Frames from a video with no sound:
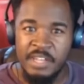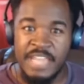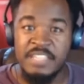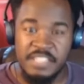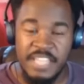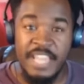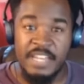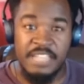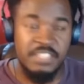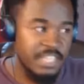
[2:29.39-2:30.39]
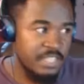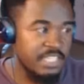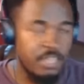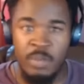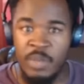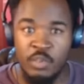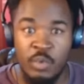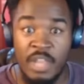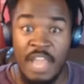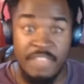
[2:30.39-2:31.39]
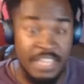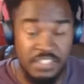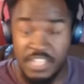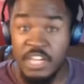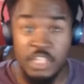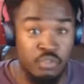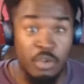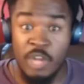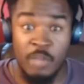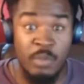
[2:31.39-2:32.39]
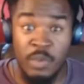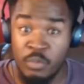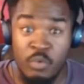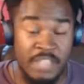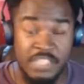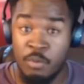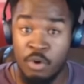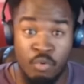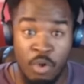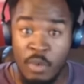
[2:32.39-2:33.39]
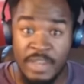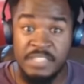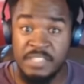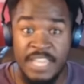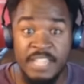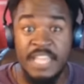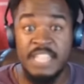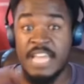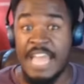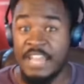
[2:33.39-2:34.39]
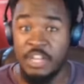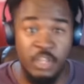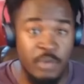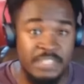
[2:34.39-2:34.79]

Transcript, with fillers: They see it. They see things that we went through in life. They seen the struggle that we went through as they were growing. They seen things that I had to do.